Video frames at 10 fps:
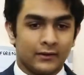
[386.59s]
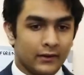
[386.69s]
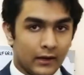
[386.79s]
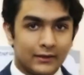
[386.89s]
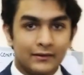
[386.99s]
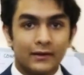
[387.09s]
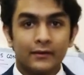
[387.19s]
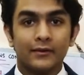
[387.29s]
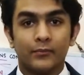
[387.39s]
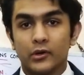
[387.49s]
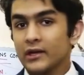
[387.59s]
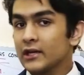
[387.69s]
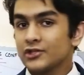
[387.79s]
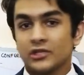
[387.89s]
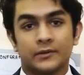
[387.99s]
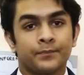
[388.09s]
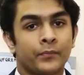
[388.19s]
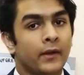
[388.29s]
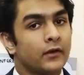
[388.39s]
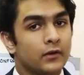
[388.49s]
The other thing is communication.